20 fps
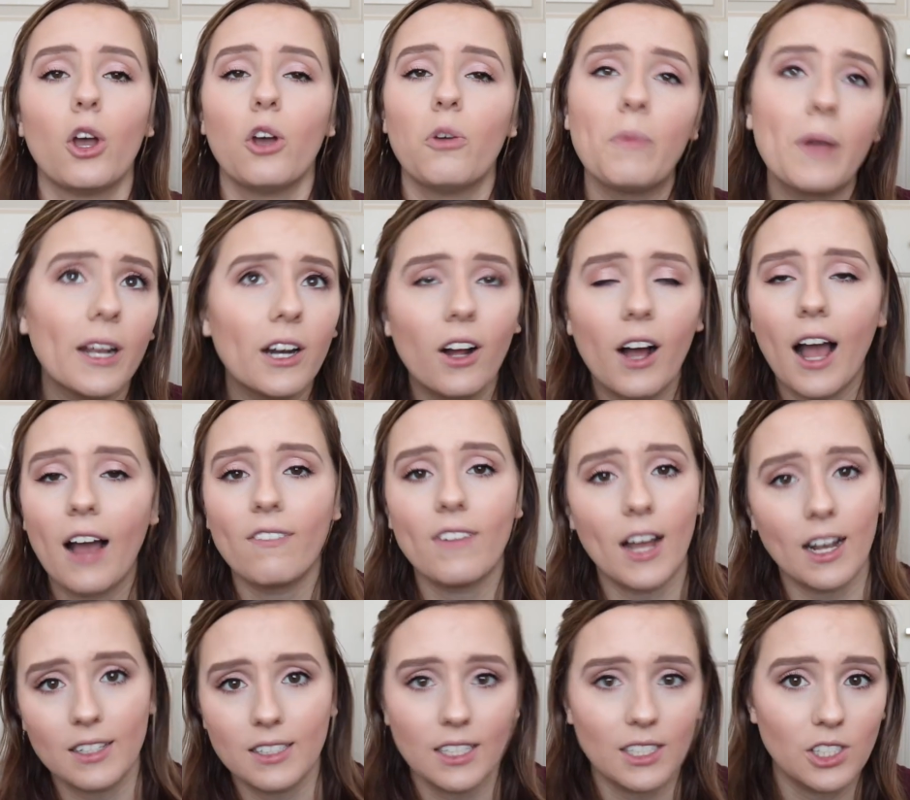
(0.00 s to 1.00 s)
who may not have
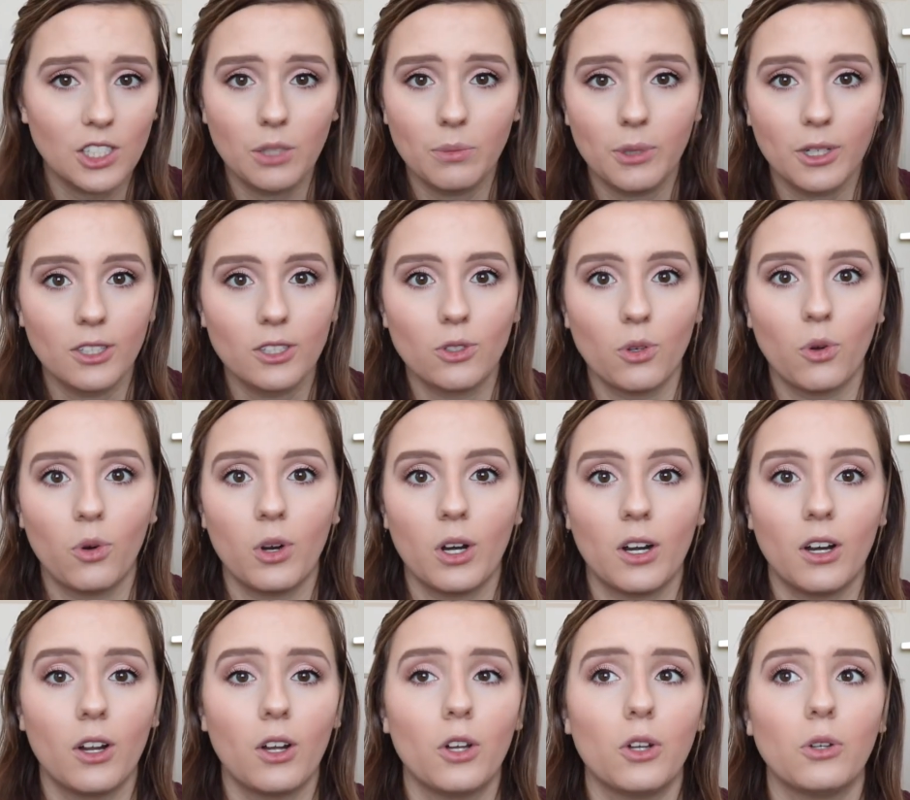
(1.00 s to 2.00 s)
access to books,
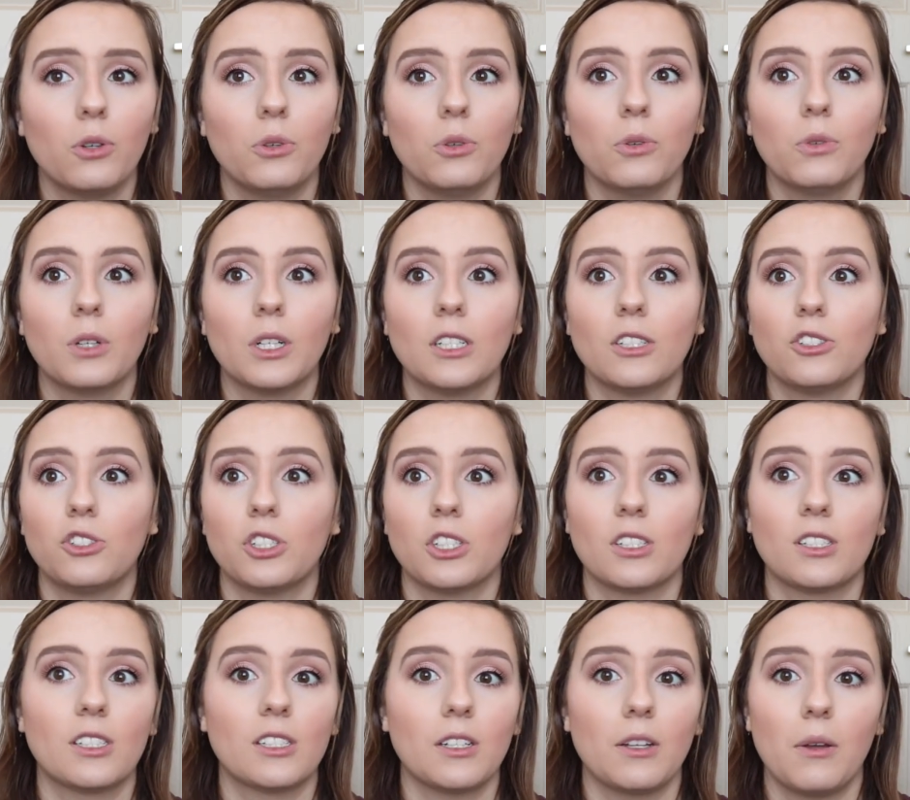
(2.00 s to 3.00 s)
or who
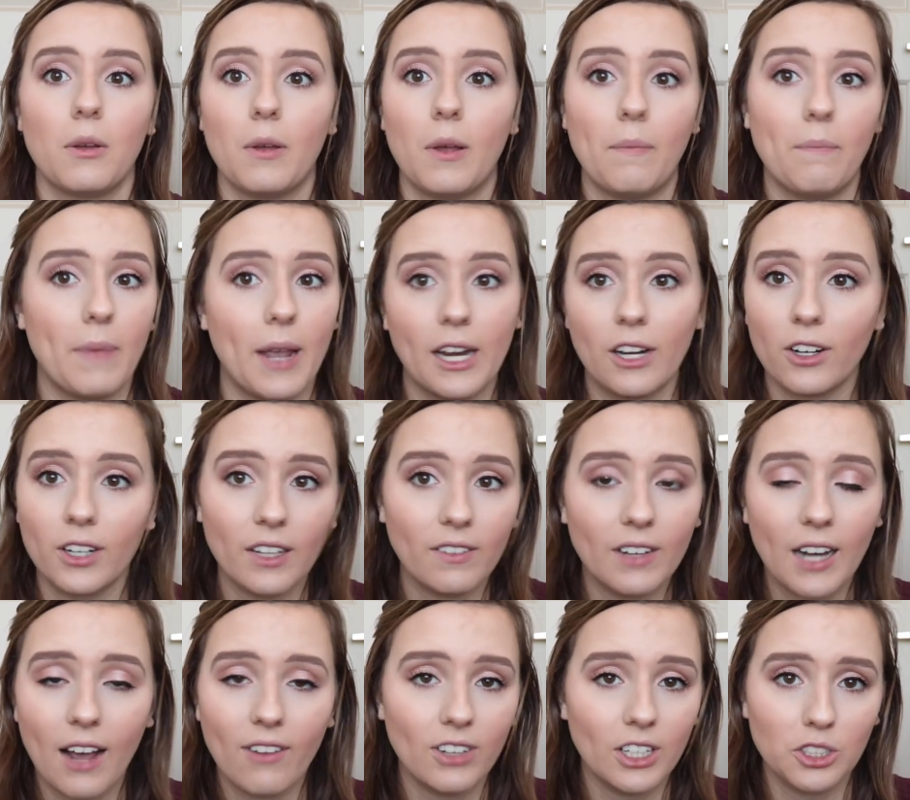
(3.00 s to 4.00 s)
just may not
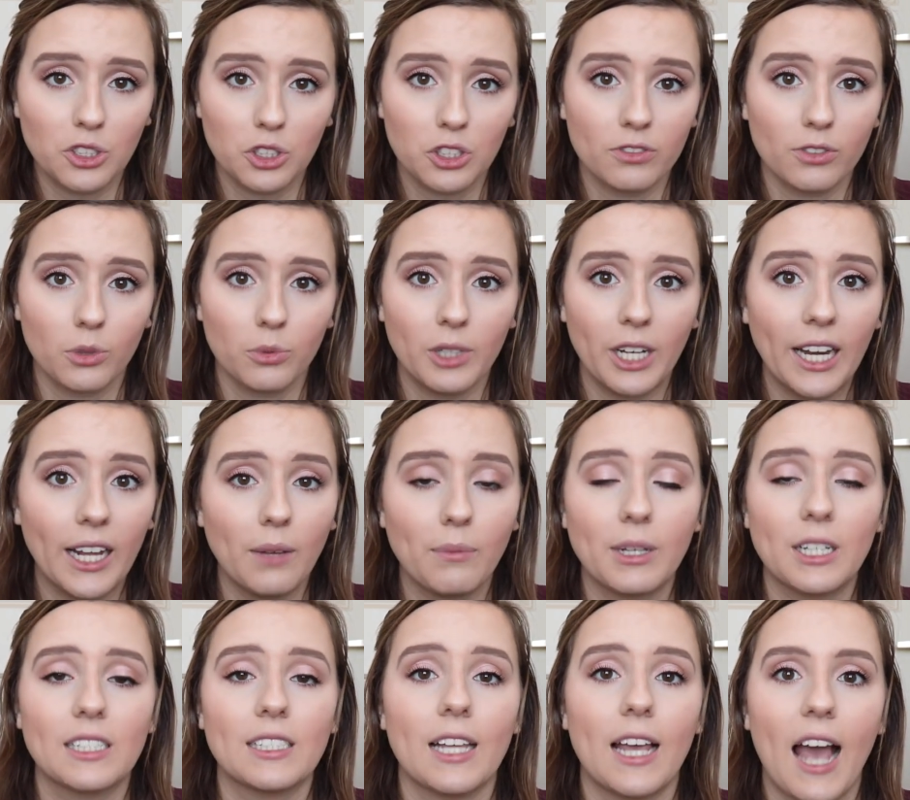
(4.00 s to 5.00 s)
even have an interest for reading
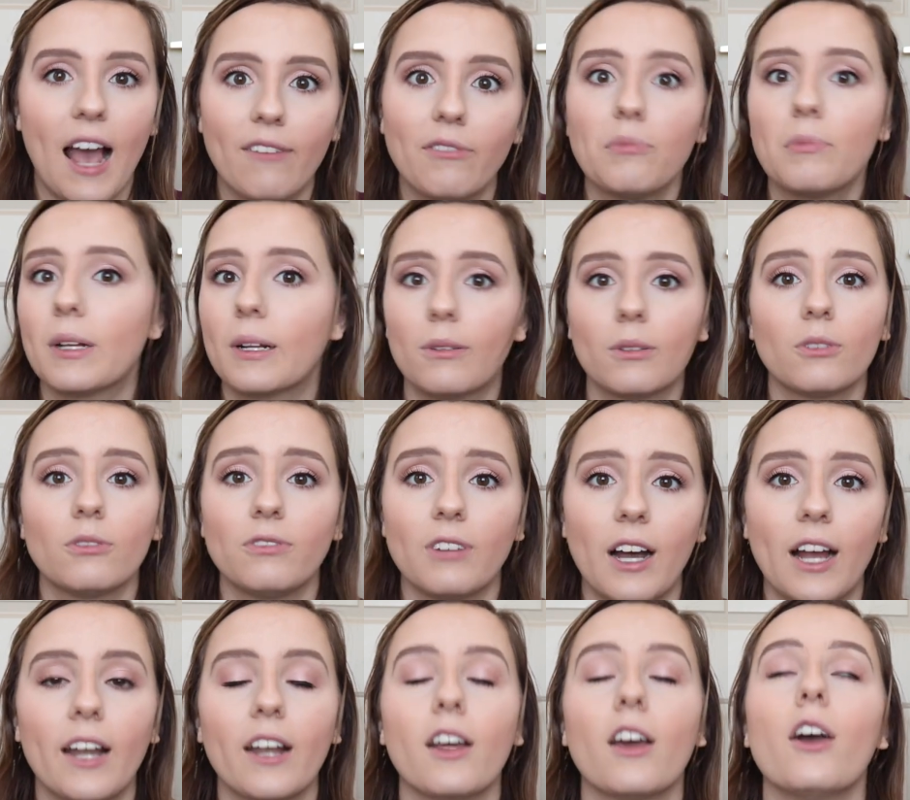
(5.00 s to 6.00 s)
because they haven't been able to
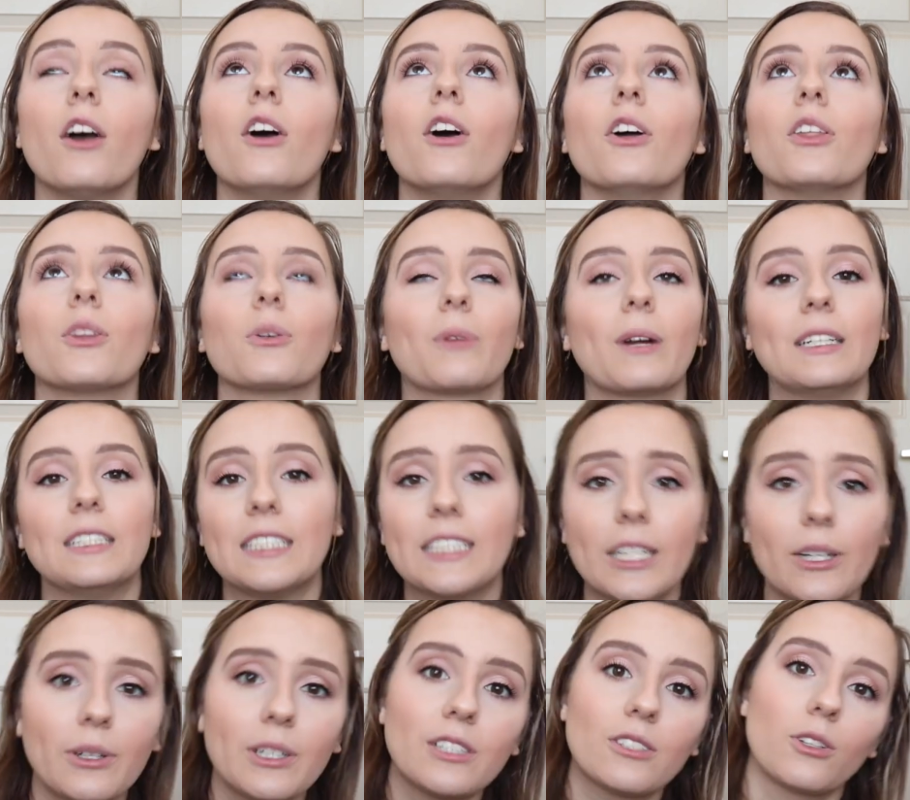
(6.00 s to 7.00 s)
find the right
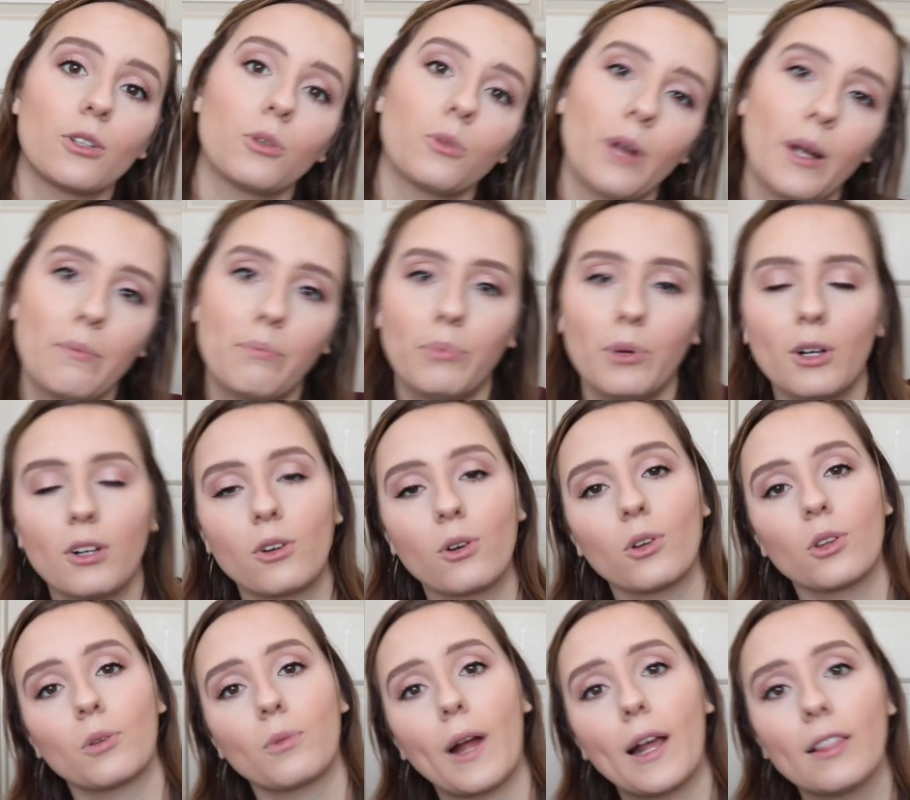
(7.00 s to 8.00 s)
series or the right book
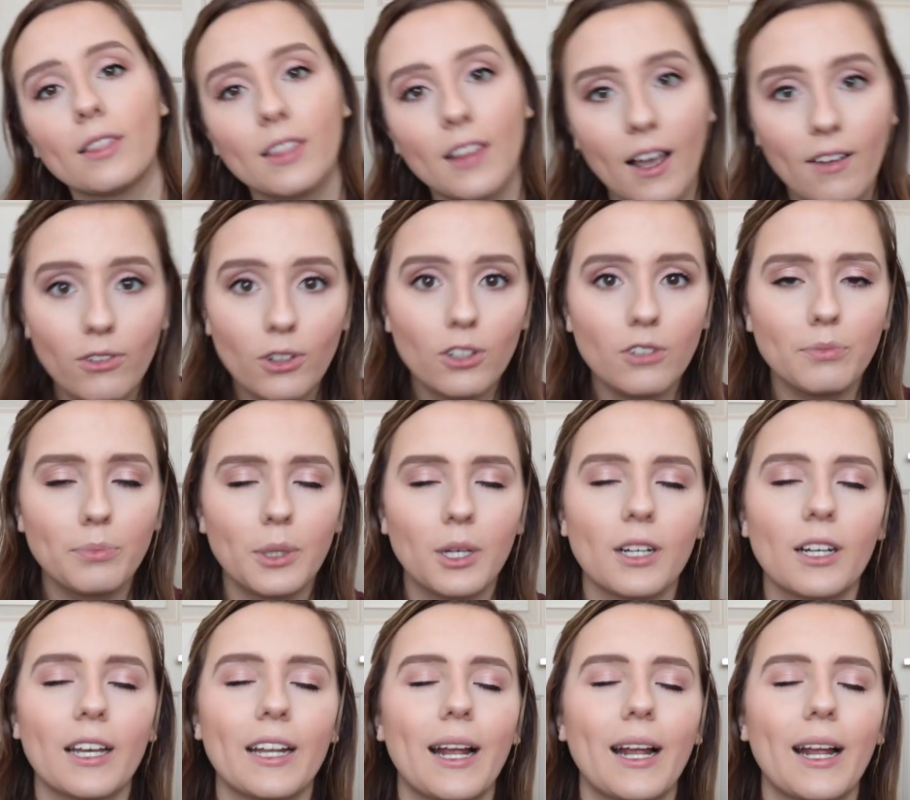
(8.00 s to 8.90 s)
or the right level of book.